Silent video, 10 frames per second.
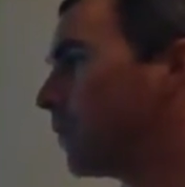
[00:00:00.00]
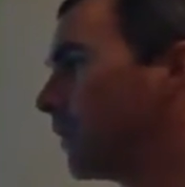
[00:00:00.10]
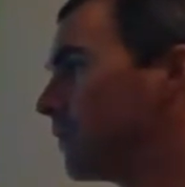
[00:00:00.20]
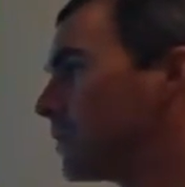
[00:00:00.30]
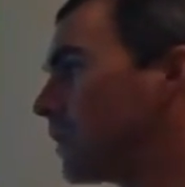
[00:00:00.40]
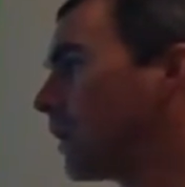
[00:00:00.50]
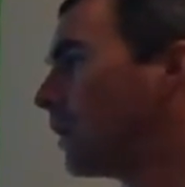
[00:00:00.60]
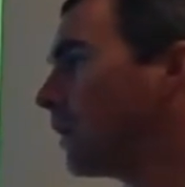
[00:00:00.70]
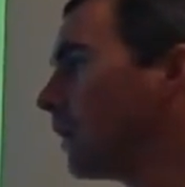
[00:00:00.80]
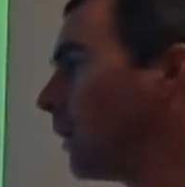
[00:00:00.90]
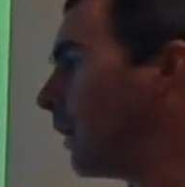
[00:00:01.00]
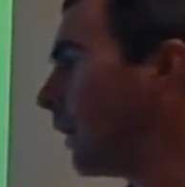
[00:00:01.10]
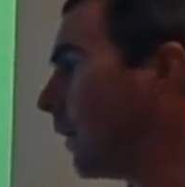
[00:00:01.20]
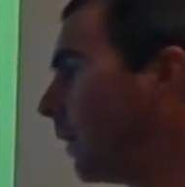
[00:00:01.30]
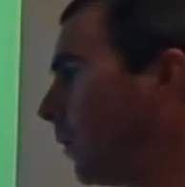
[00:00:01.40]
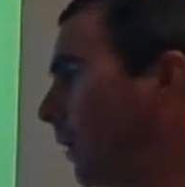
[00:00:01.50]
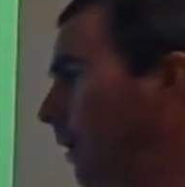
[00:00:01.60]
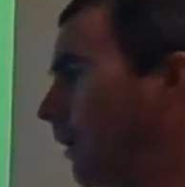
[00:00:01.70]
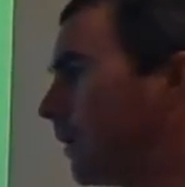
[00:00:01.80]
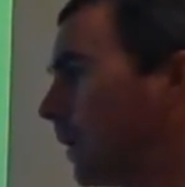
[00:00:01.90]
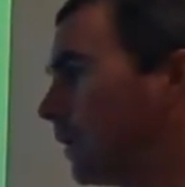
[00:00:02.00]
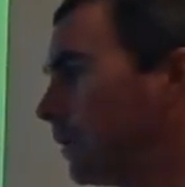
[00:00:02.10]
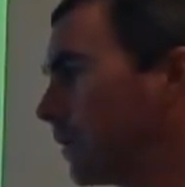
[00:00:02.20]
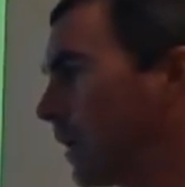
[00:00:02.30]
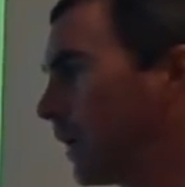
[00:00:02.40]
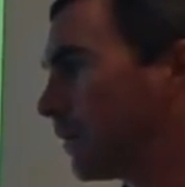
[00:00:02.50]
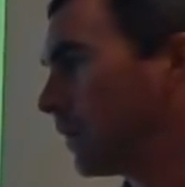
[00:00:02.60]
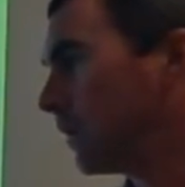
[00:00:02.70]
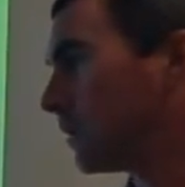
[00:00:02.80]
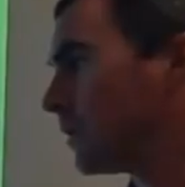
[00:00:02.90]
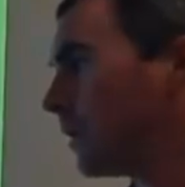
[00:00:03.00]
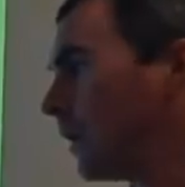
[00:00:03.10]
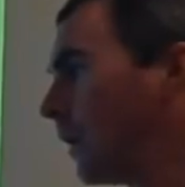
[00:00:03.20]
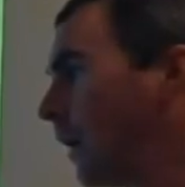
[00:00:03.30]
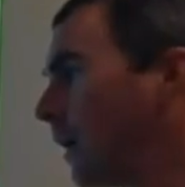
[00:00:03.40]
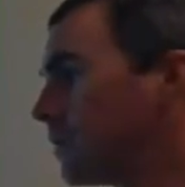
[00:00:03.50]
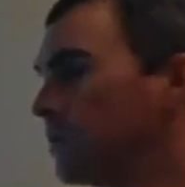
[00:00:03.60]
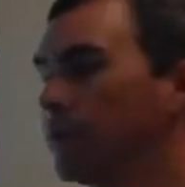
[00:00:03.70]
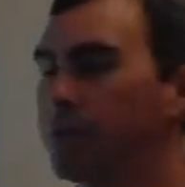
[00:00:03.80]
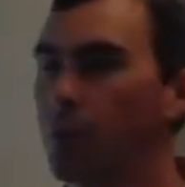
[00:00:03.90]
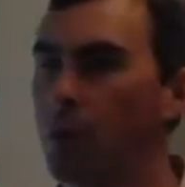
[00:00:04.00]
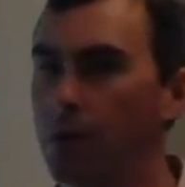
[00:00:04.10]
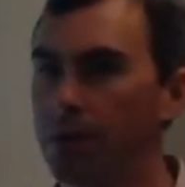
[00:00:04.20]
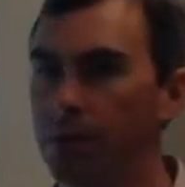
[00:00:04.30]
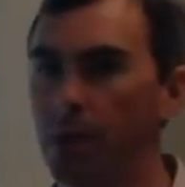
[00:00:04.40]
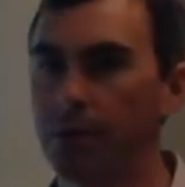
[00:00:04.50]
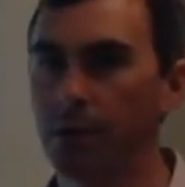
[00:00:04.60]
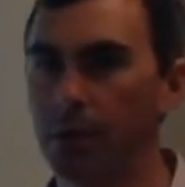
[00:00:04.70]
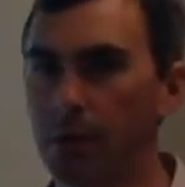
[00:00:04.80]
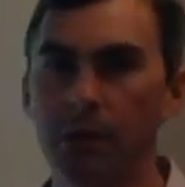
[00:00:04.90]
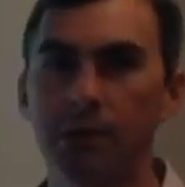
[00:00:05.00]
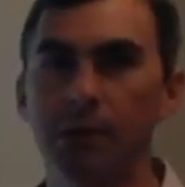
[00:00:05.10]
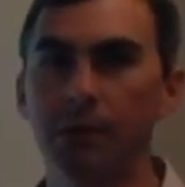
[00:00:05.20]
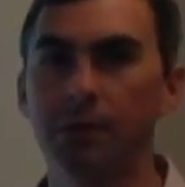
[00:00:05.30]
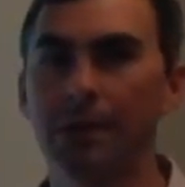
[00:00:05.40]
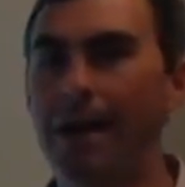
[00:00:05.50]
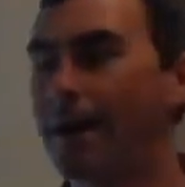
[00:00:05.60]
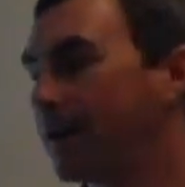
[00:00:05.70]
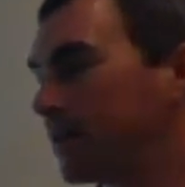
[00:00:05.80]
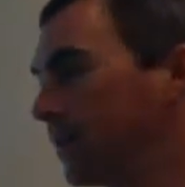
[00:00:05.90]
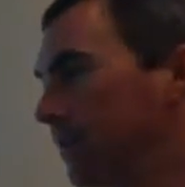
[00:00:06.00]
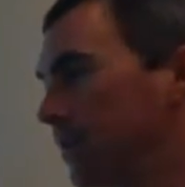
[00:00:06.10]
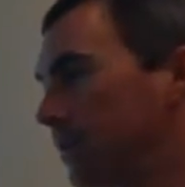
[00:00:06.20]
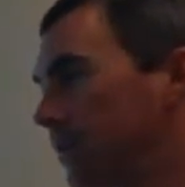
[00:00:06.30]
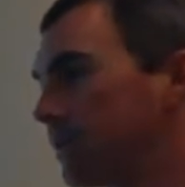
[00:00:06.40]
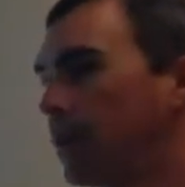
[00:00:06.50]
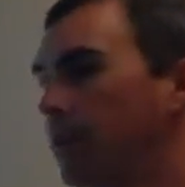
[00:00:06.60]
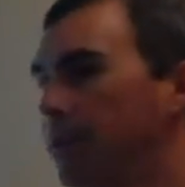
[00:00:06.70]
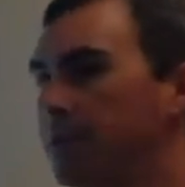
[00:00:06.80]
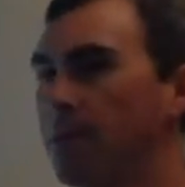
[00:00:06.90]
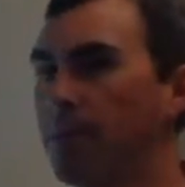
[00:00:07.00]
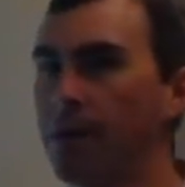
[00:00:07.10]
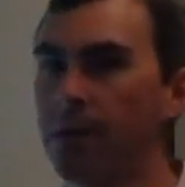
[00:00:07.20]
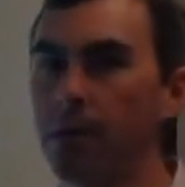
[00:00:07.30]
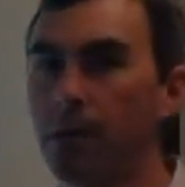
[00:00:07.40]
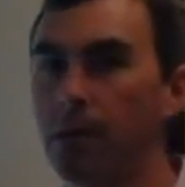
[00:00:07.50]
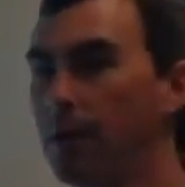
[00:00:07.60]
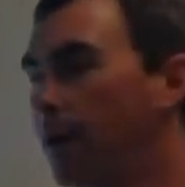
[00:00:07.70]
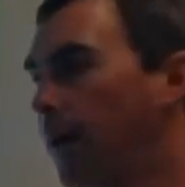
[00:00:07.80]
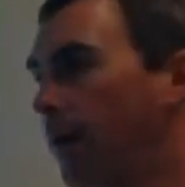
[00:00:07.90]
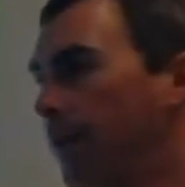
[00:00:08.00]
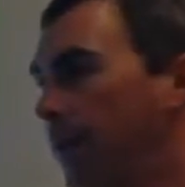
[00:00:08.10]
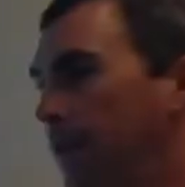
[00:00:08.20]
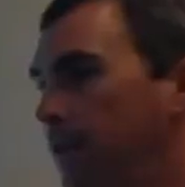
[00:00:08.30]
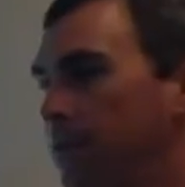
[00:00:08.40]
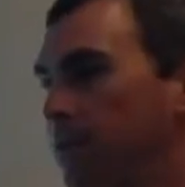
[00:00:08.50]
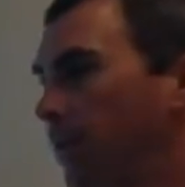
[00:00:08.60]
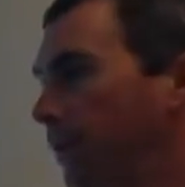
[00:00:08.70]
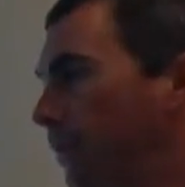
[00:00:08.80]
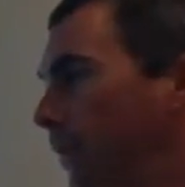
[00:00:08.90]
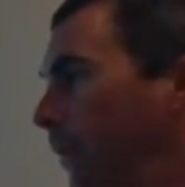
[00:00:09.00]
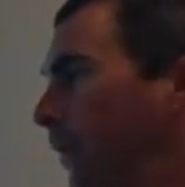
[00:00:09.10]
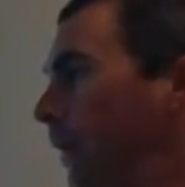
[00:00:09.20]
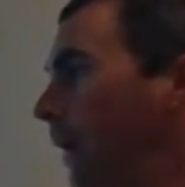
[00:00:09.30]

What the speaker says: previously entered. One note that I do want to make is, as you move forward, if you ever do need to add activities, just follow the same method that Andy just went through